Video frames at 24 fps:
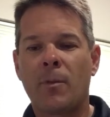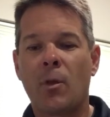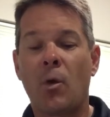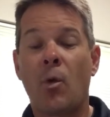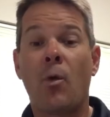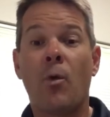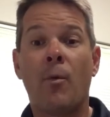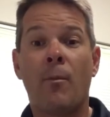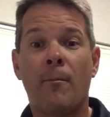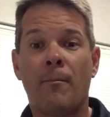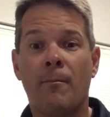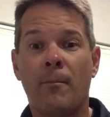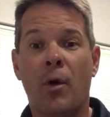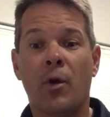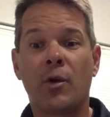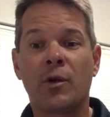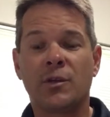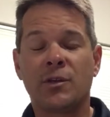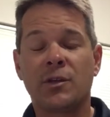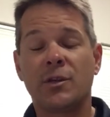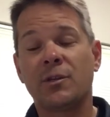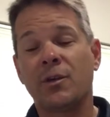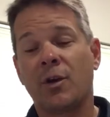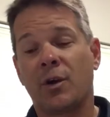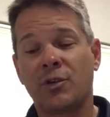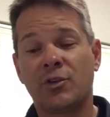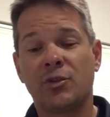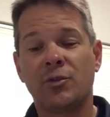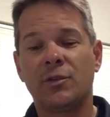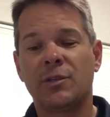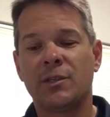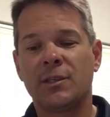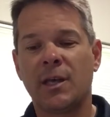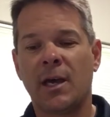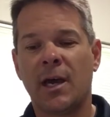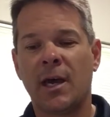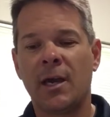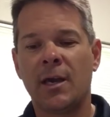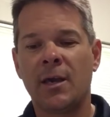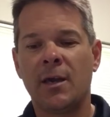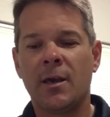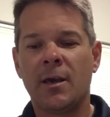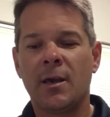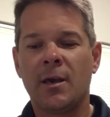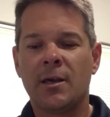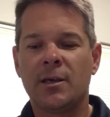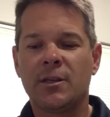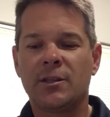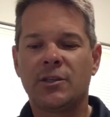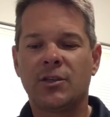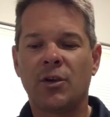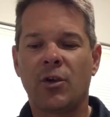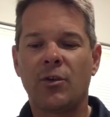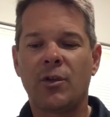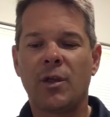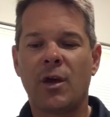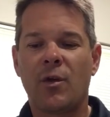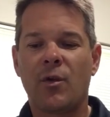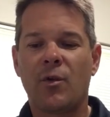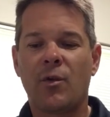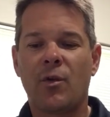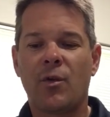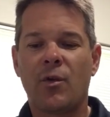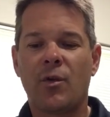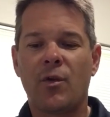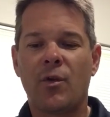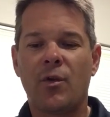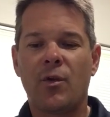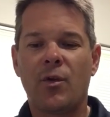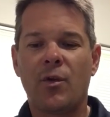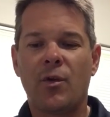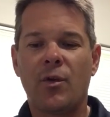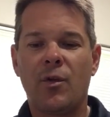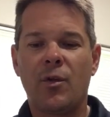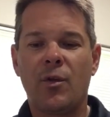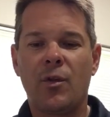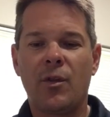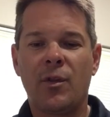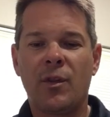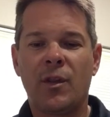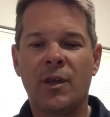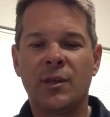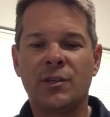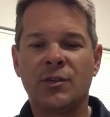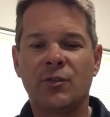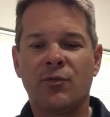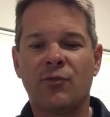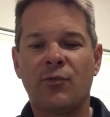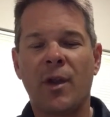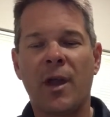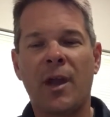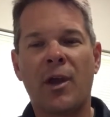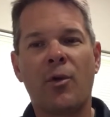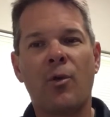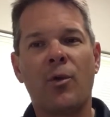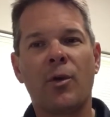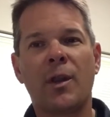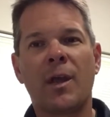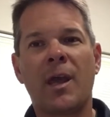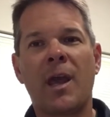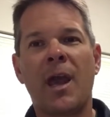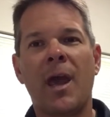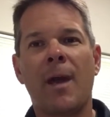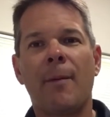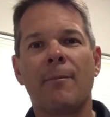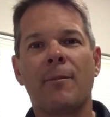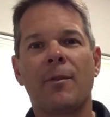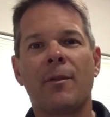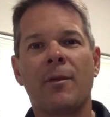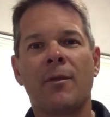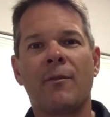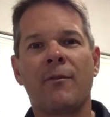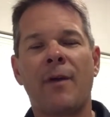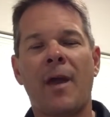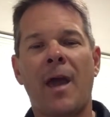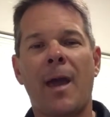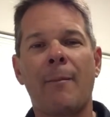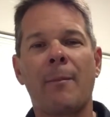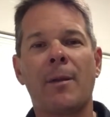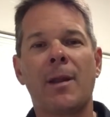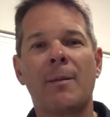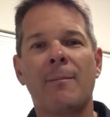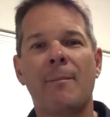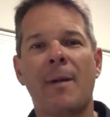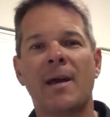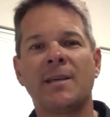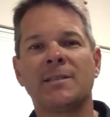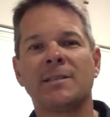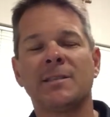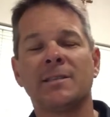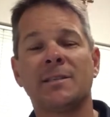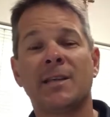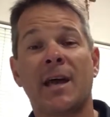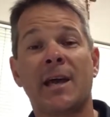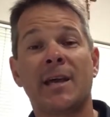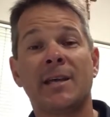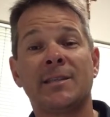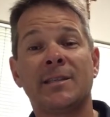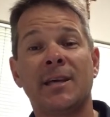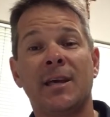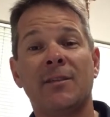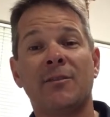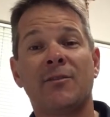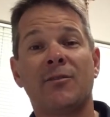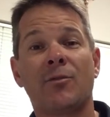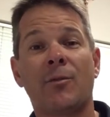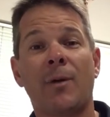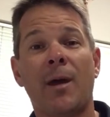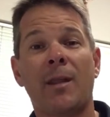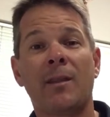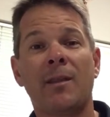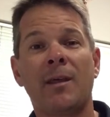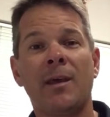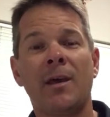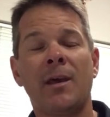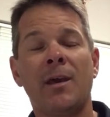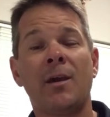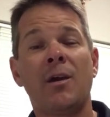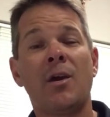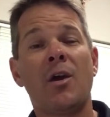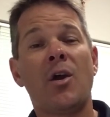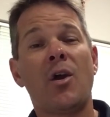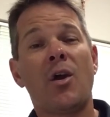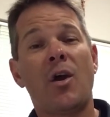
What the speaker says: or monitored, I should say, so that there's a record kept of how many Masses they attend throughout the year.